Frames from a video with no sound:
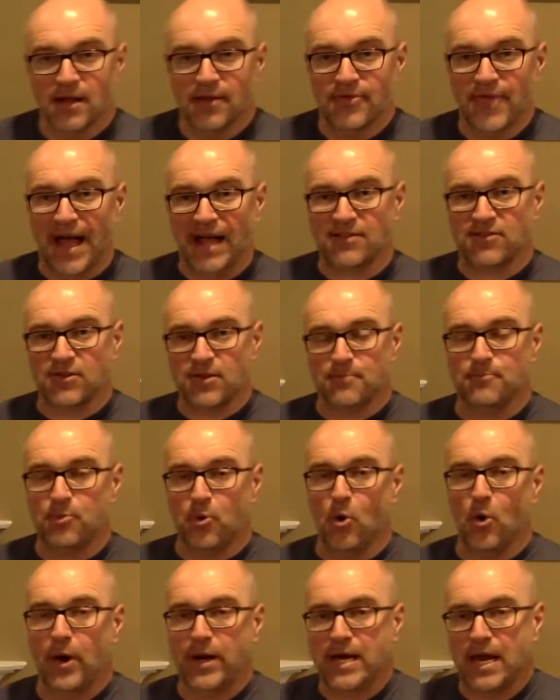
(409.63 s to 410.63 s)
That's the
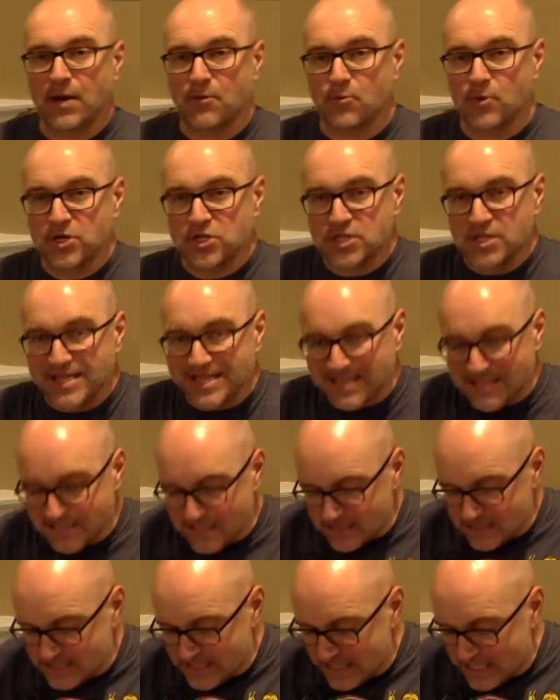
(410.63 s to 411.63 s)
point at which
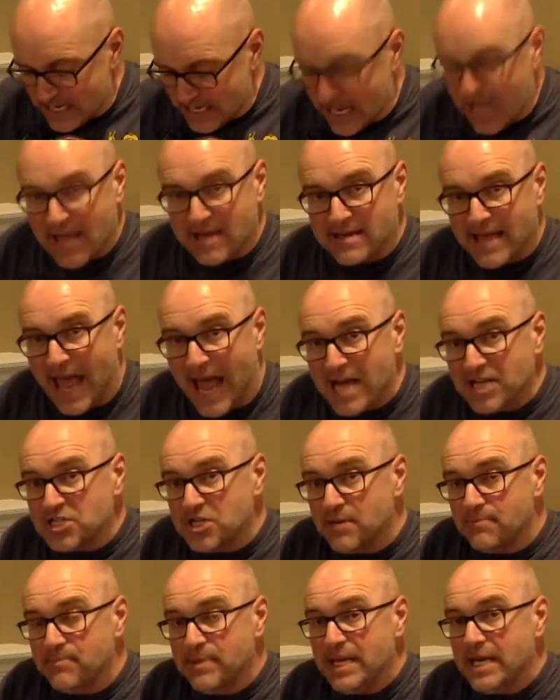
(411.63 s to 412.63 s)
the DNA is
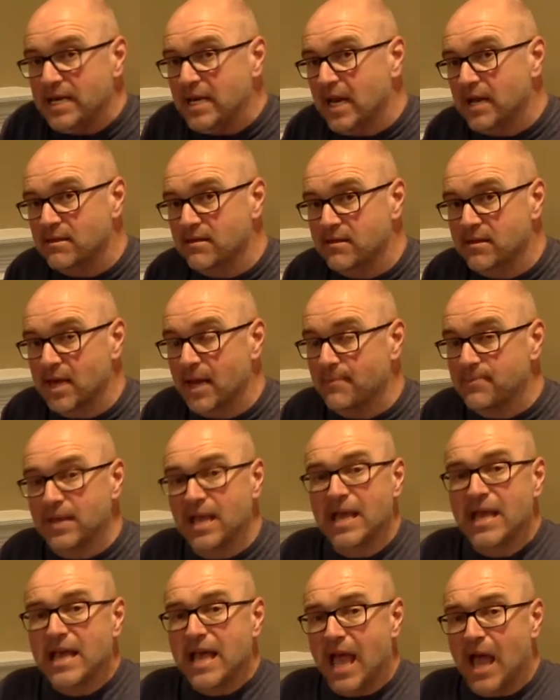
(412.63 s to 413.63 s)
actually being unzipped.
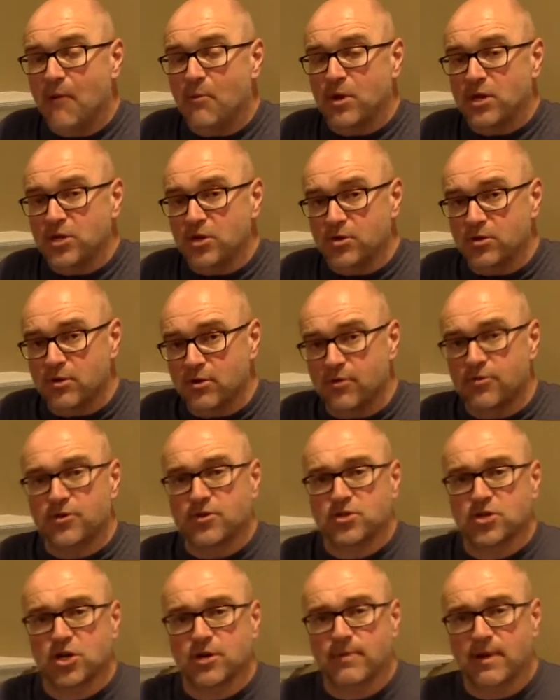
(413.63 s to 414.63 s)
And when you use
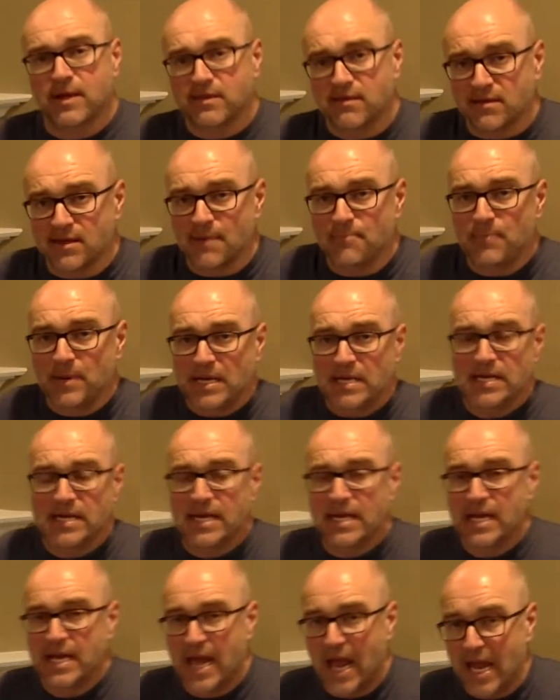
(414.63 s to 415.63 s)
the term unzipping
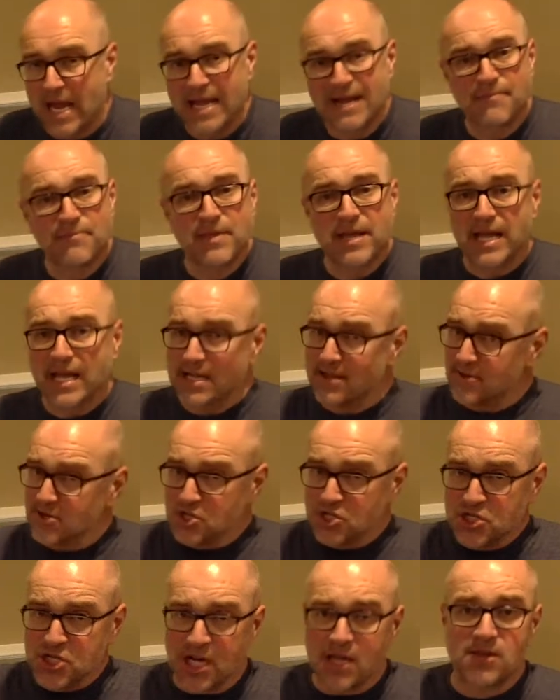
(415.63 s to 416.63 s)
DNA, it's
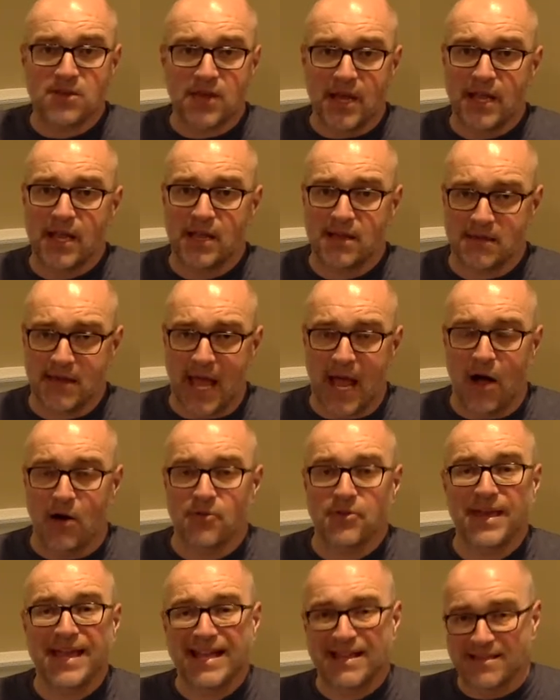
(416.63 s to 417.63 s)
just like it
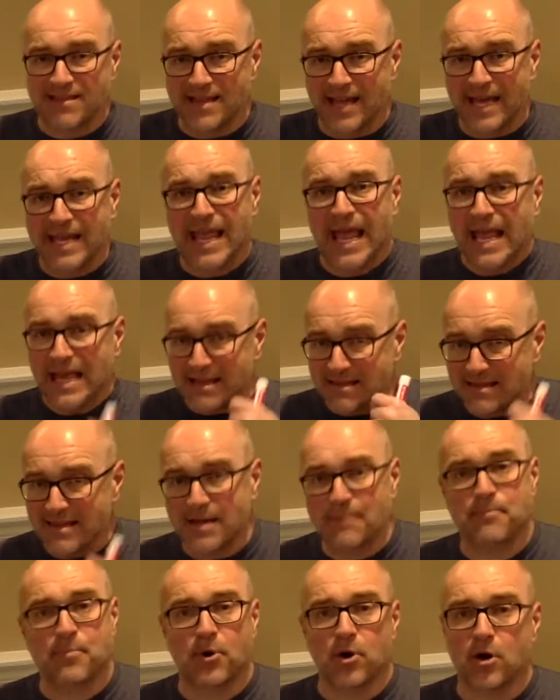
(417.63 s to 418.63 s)
sounds. It's like a
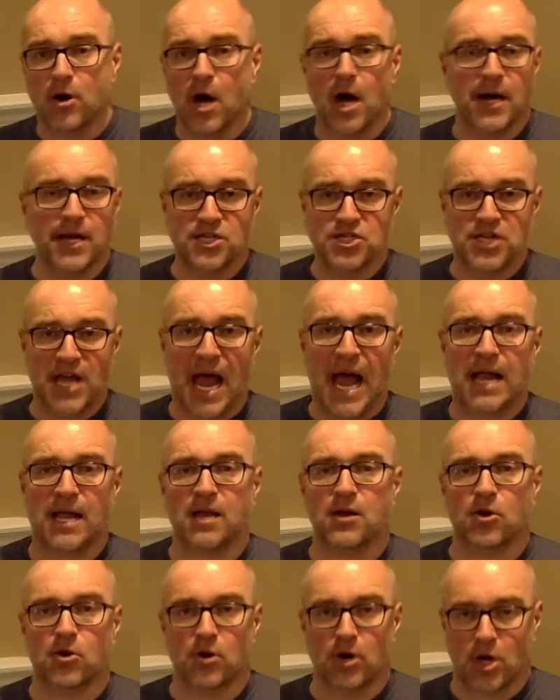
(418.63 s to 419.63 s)
zipper on a
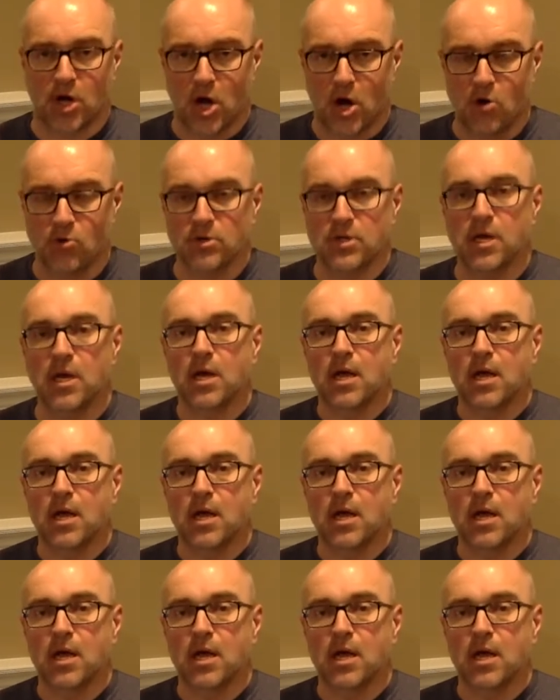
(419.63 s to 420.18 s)
jacket or a coat.